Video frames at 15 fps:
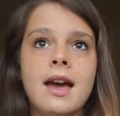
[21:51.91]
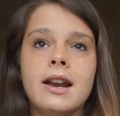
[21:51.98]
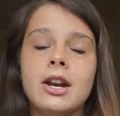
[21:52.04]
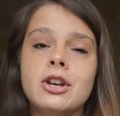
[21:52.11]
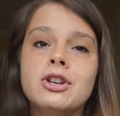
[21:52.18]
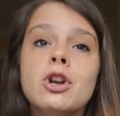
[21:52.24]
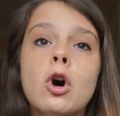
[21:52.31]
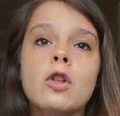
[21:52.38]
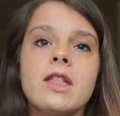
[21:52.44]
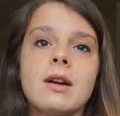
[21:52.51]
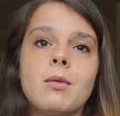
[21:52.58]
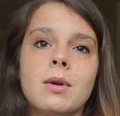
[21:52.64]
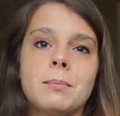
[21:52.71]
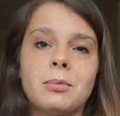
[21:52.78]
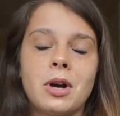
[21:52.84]
And I know
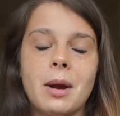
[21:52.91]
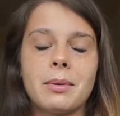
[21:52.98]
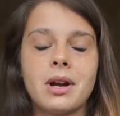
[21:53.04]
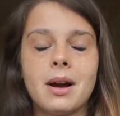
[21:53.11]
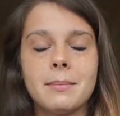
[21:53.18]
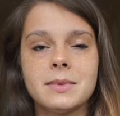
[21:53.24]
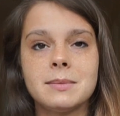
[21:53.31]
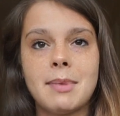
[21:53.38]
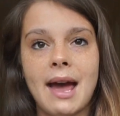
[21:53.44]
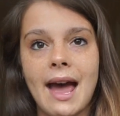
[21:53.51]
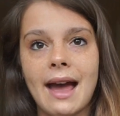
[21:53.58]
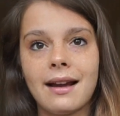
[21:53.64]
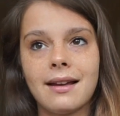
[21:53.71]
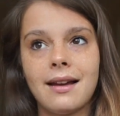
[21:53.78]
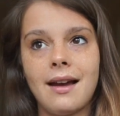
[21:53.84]
that when prep comes
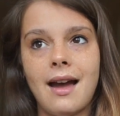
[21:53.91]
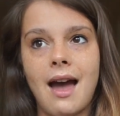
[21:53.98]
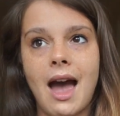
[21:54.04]
back,